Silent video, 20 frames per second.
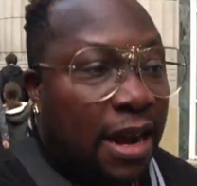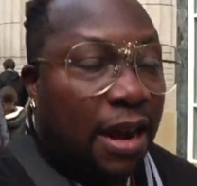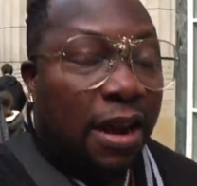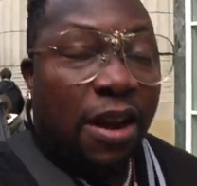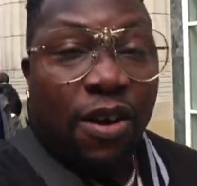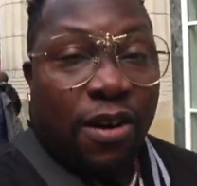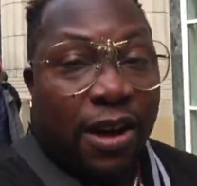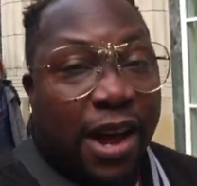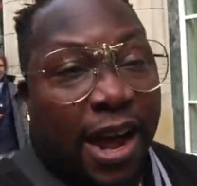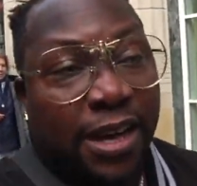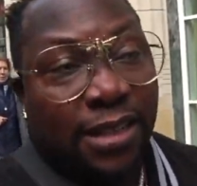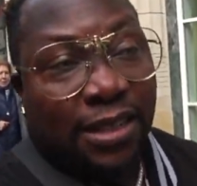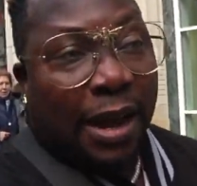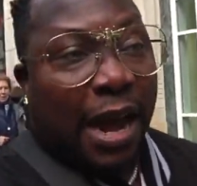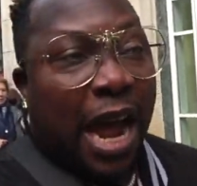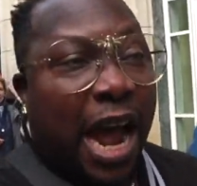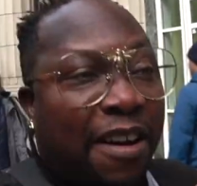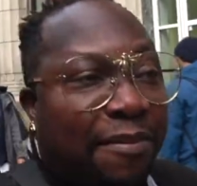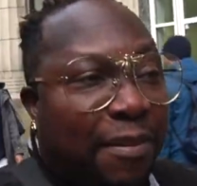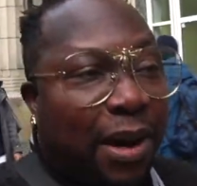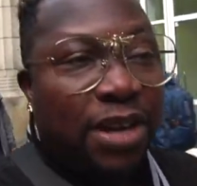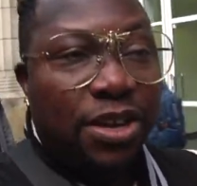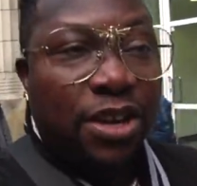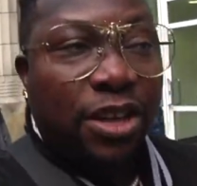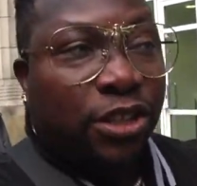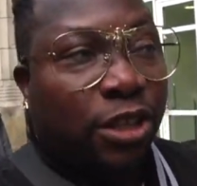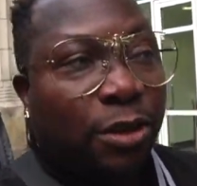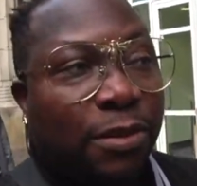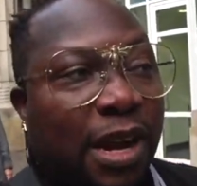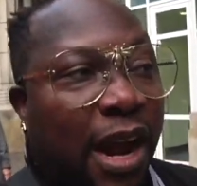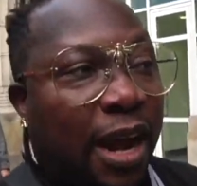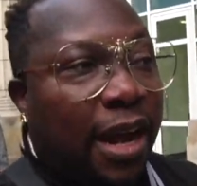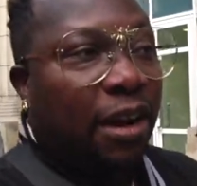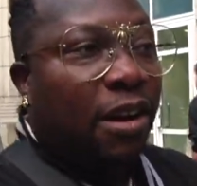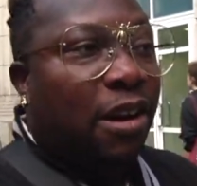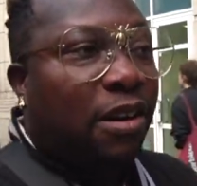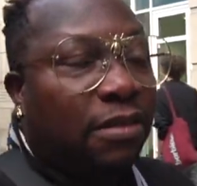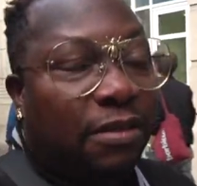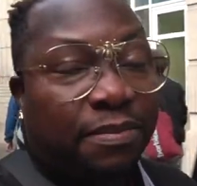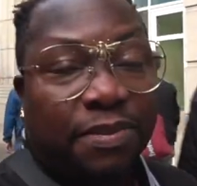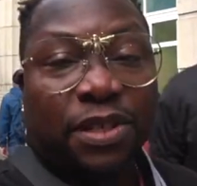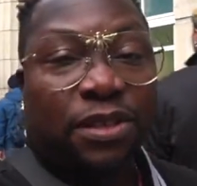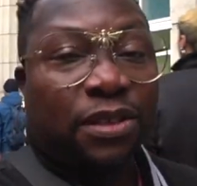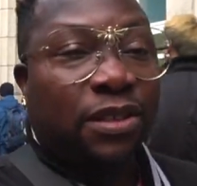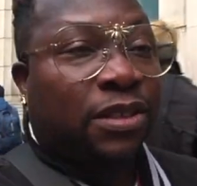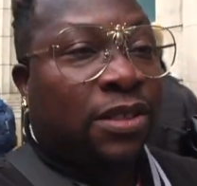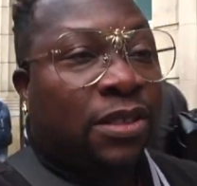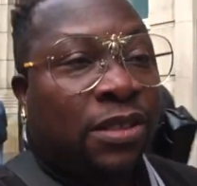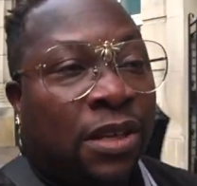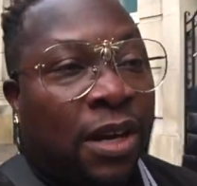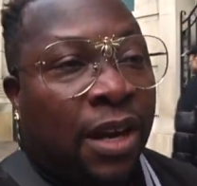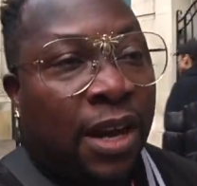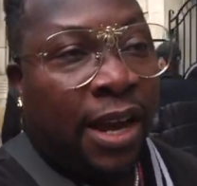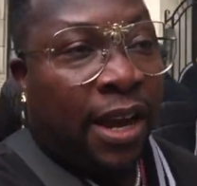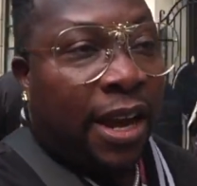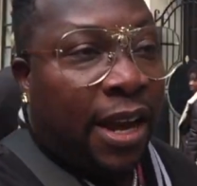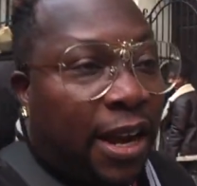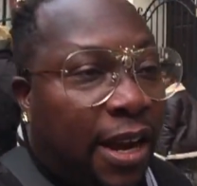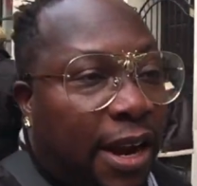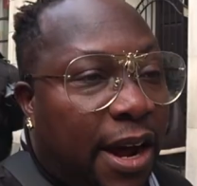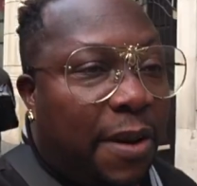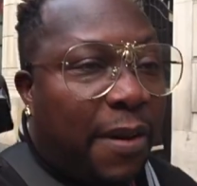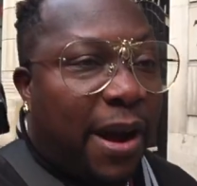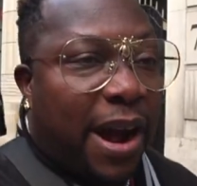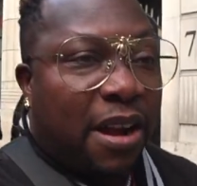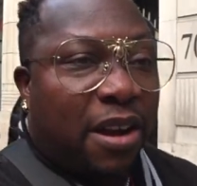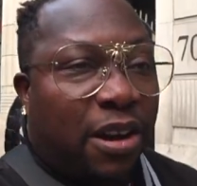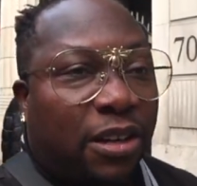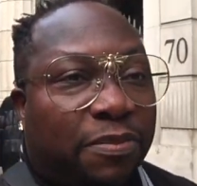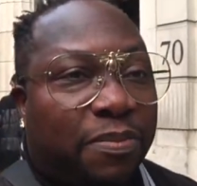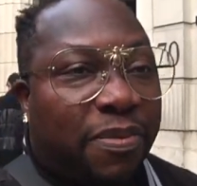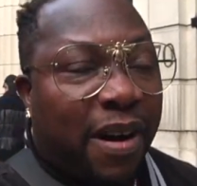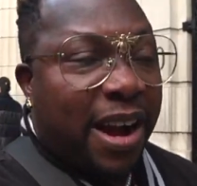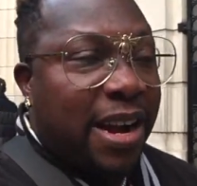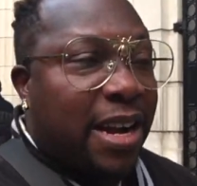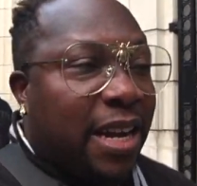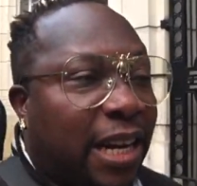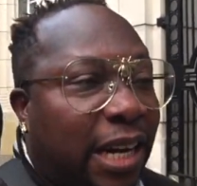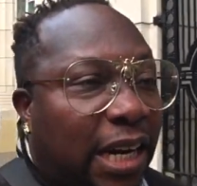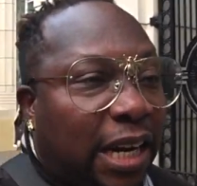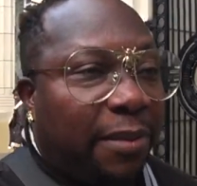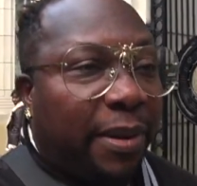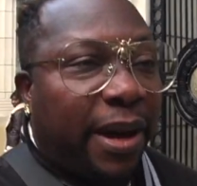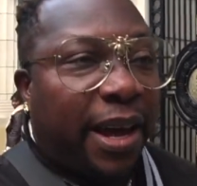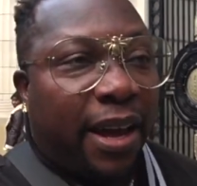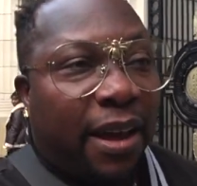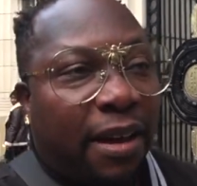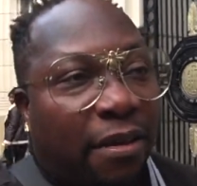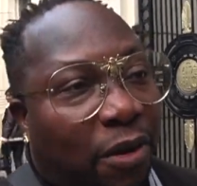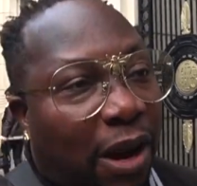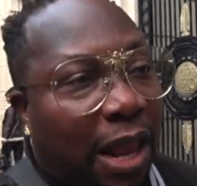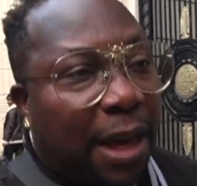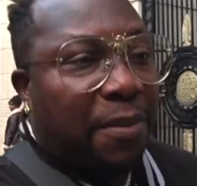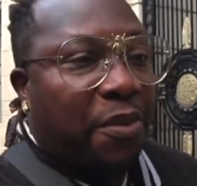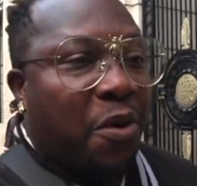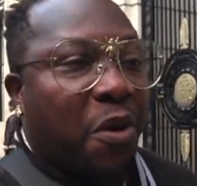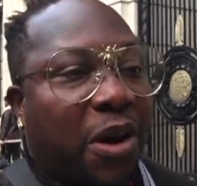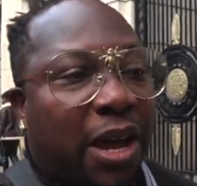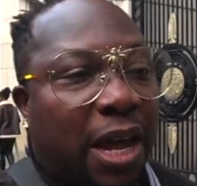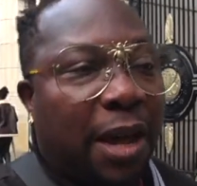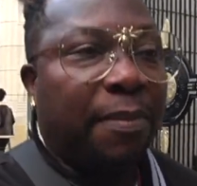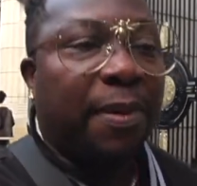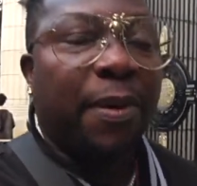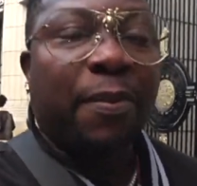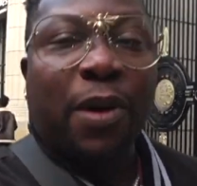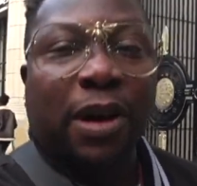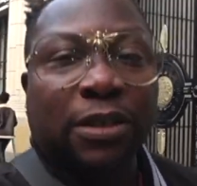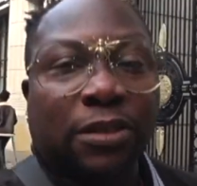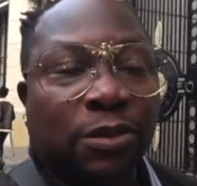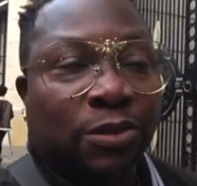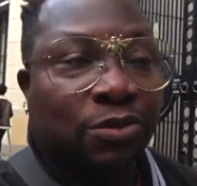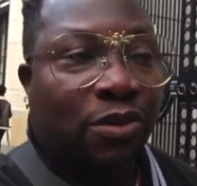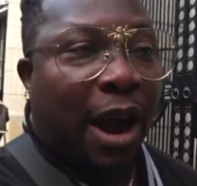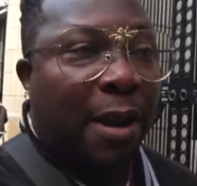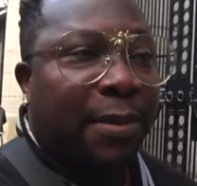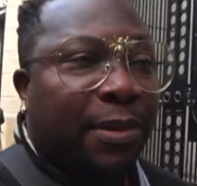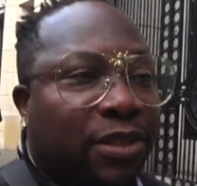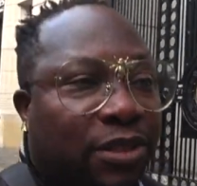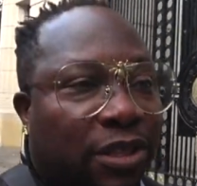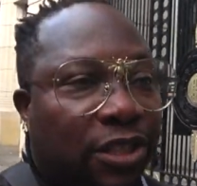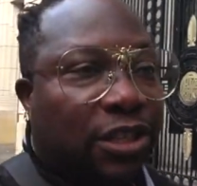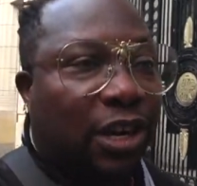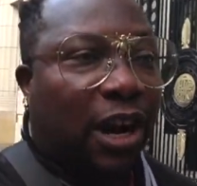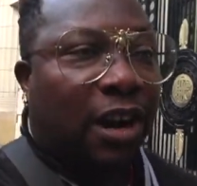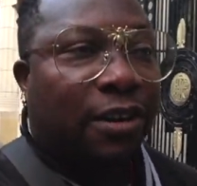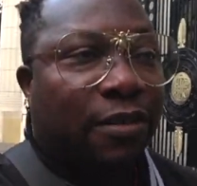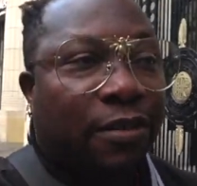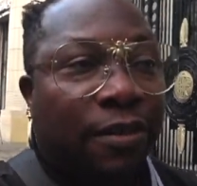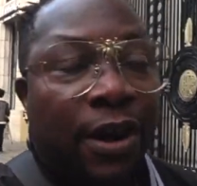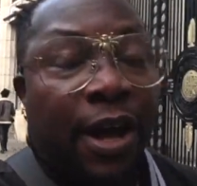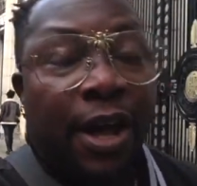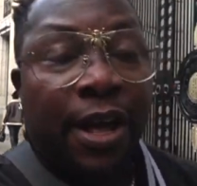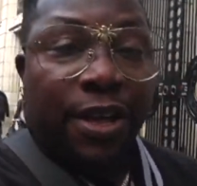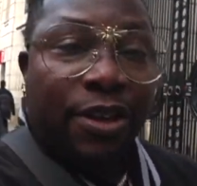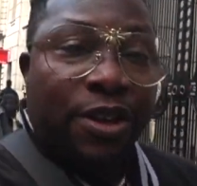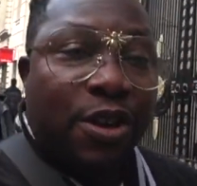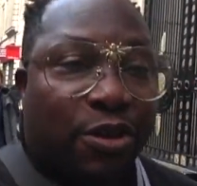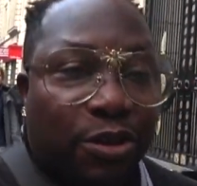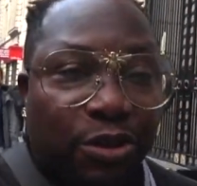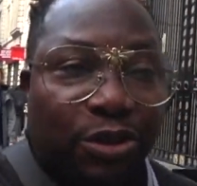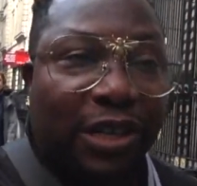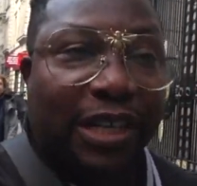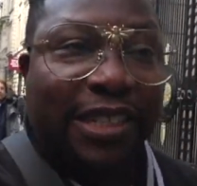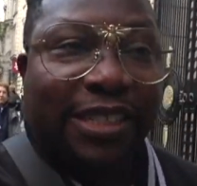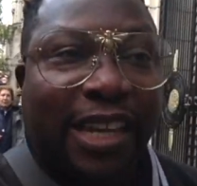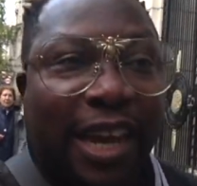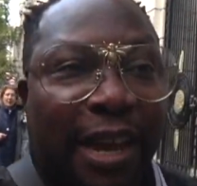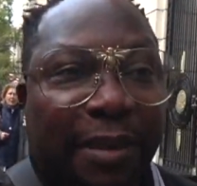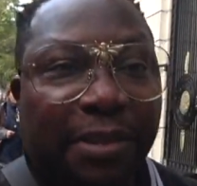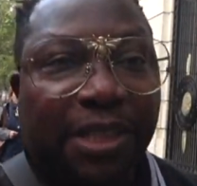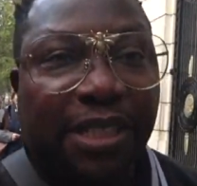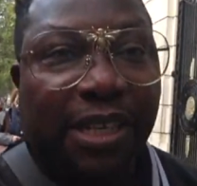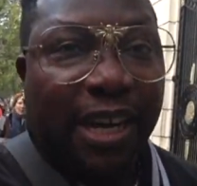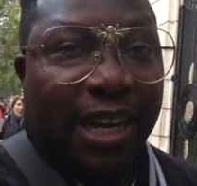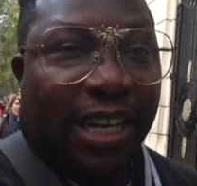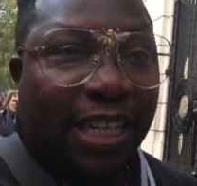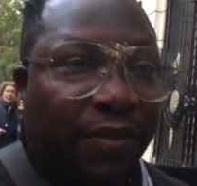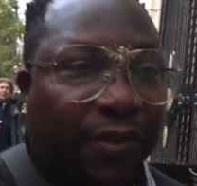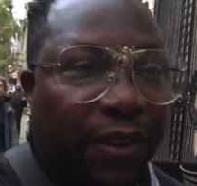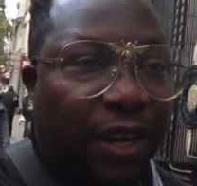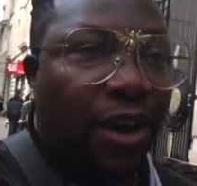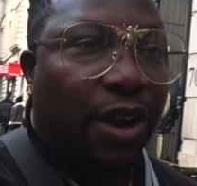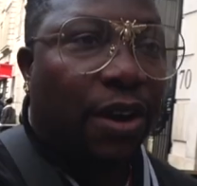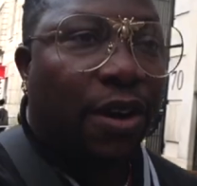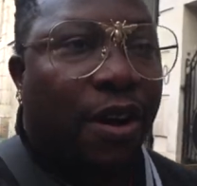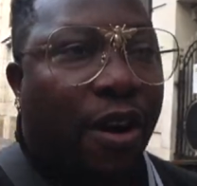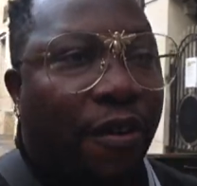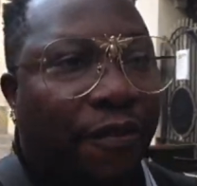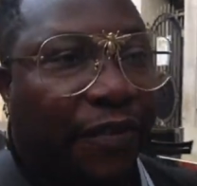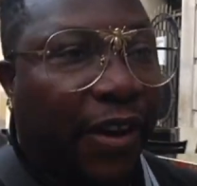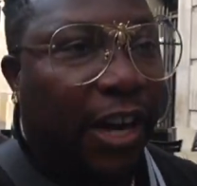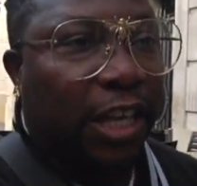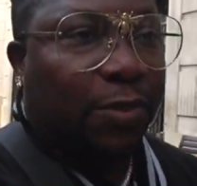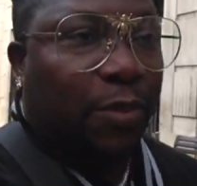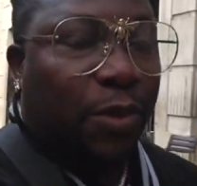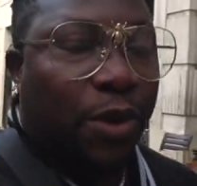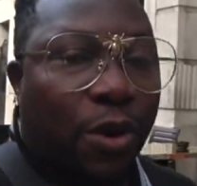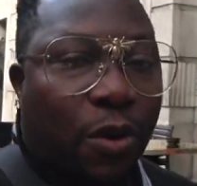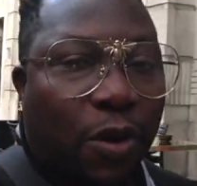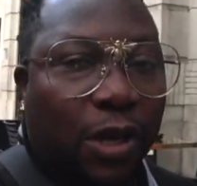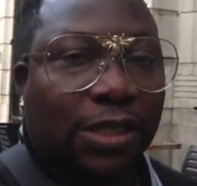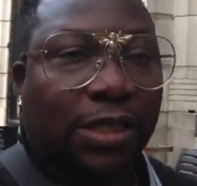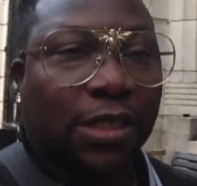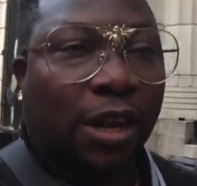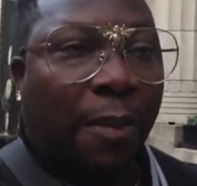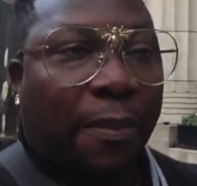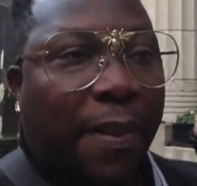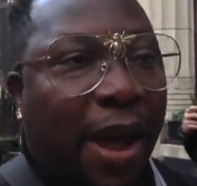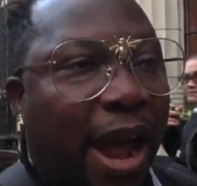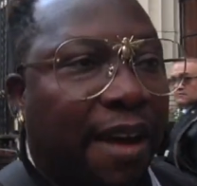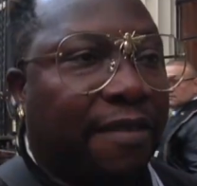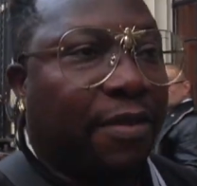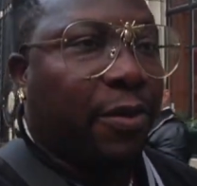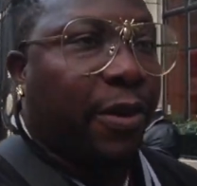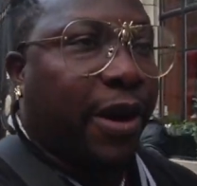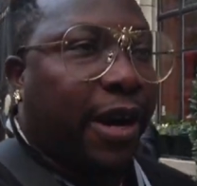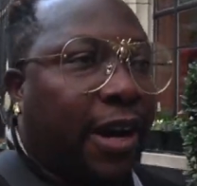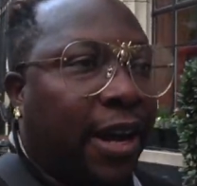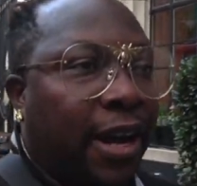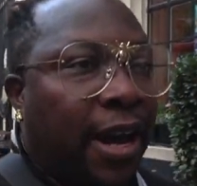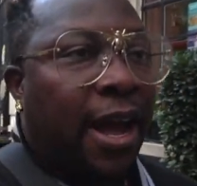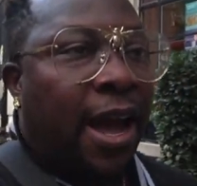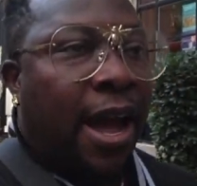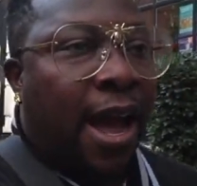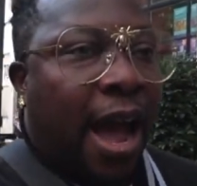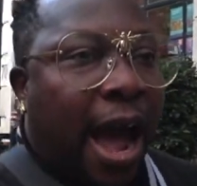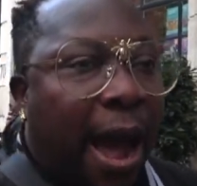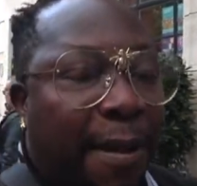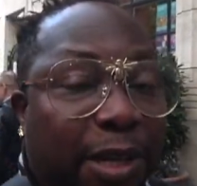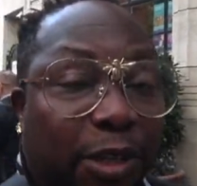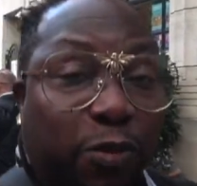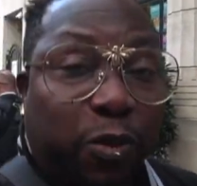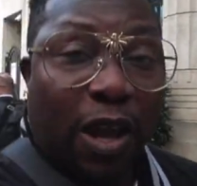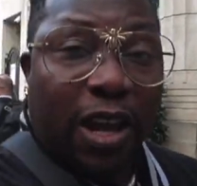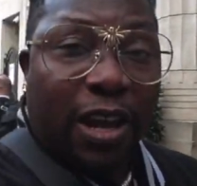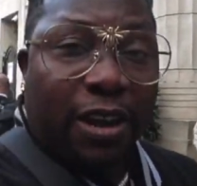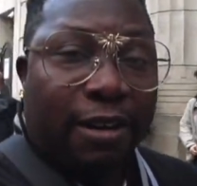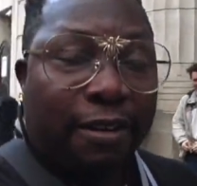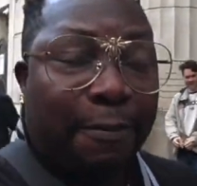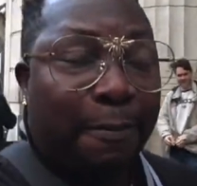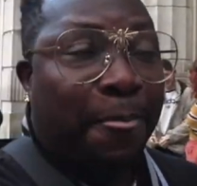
Look guys, I have my YouTube jacket on because, you know, why not branding a little bit while I'm walking. People are subscribing to the channel. You could do the same. Share this video on Facebook, WhatsApp, everywhere. I'm explaining.